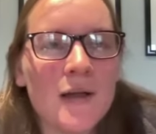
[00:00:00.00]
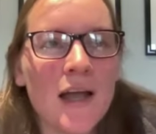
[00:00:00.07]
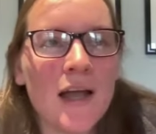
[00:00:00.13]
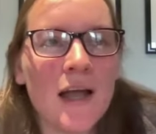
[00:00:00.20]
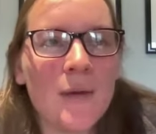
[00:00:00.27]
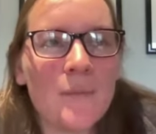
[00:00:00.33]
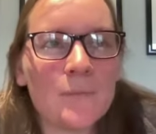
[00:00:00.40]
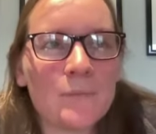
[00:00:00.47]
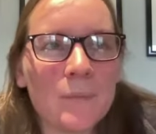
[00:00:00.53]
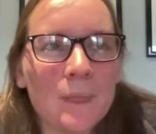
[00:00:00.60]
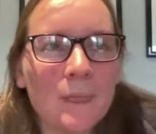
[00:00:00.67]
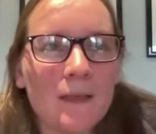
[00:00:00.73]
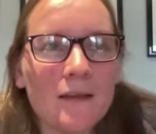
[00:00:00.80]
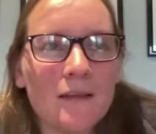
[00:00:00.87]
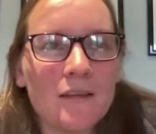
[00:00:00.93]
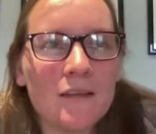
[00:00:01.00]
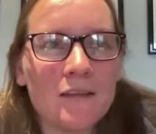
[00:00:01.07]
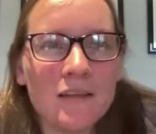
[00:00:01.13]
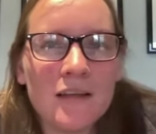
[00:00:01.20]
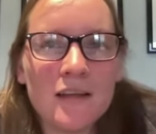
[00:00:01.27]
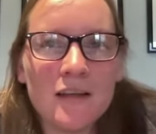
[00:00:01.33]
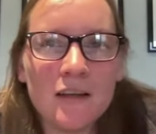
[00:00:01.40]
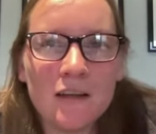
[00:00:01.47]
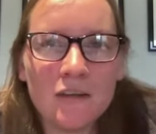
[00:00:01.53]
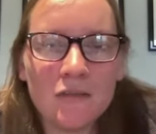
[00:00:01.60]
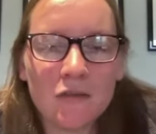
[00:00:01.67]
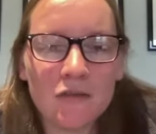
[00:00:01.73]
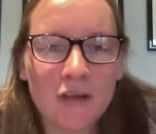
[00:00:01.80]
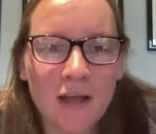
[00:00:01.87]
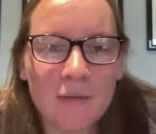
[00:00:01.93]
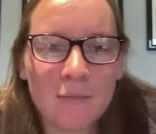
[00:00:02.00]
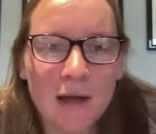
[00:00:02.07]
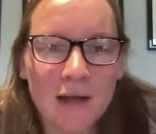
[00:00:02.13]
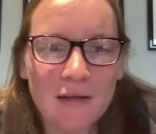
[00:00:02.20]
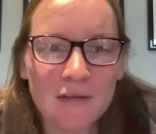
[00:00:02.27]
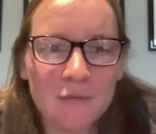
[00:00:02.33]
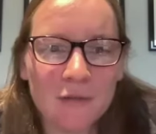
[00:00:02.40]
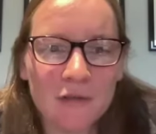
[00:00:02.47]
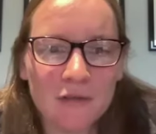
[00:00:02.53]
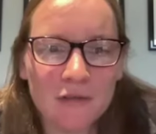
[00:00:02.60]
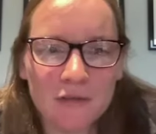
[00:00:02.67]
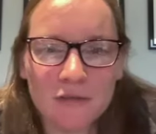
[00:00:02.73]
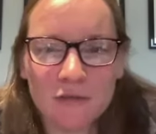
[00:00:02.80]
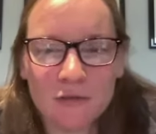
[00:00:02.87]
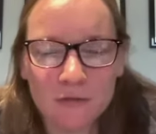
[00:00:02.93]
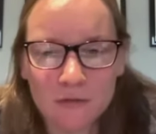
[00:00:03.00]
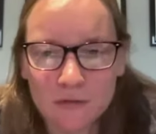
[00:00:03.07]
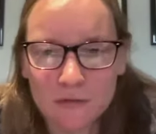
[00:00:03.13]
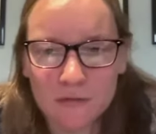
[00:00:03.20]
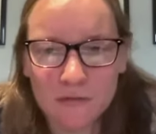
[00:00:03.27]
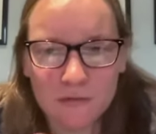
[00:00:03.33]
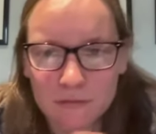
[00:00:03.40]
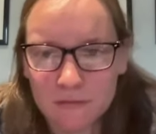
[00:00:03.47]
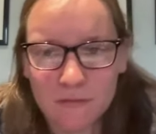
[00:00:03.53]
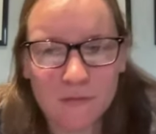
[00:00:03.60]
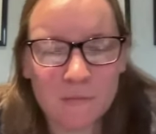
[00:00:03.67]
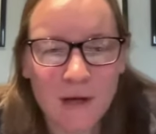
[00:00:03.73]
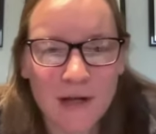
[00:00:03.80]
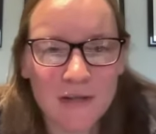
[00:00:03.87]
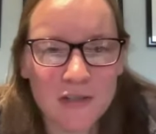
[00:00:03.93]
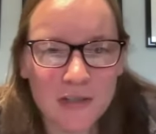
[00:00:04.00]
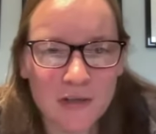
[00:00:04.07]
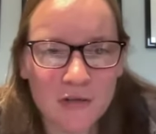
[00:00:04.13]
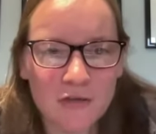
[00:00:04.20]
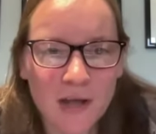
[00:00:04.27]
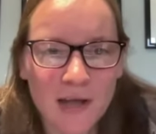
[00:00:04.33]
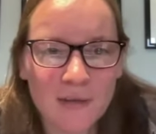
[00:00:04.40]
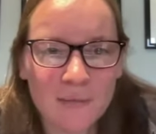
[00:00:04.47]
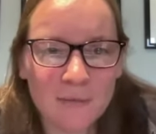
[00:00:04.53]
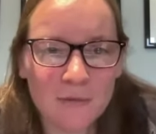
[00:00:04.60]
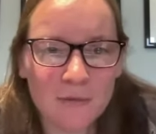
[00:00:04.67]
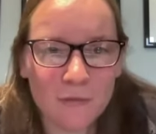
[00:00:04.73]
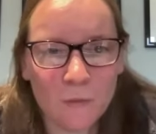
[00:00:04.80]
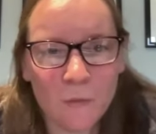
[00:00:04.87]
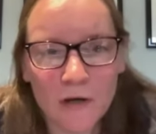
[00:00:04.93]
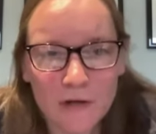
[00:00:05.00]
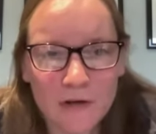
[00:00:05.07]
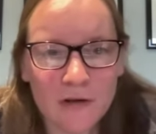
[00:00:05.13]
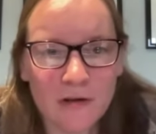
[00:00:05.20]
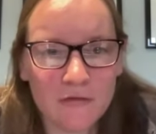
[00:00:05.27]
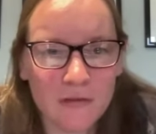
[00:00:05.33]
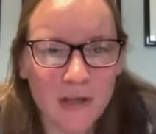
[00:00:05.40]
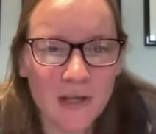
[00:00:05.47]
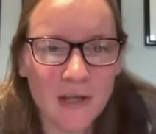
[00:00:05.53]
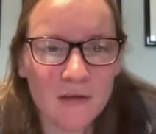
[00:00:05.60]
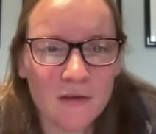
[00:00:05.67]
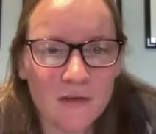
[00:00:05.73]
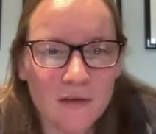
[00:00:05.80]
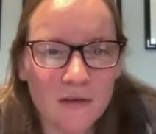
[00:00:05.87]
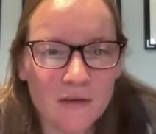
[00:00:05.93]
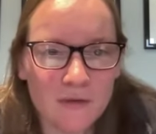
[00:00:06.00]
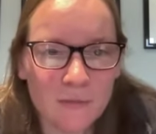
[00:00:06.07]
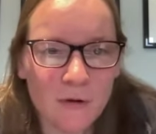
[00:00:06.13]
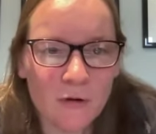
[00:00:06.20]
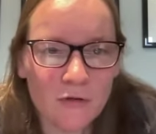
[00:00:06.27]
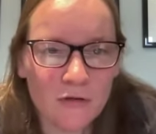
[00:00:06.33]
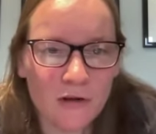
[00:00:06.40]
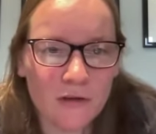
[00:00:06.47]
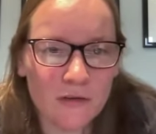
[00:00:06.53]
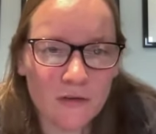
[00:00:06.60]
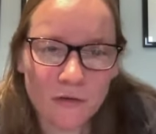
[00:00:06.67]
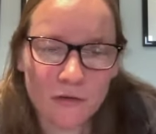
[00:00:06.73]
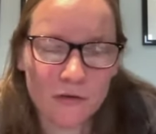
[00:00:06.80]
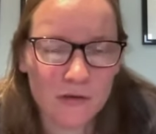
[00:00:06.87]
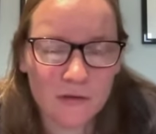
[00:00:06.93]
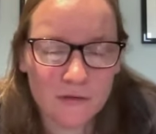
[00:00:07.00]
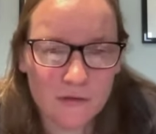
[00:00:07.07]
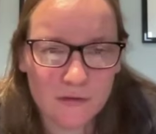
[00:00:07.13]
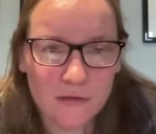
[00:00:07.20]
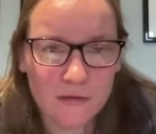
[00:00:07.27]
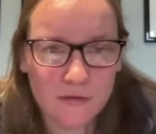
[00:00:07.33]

The T is for time management. So managing your times where you're going to fit in these small chunks or these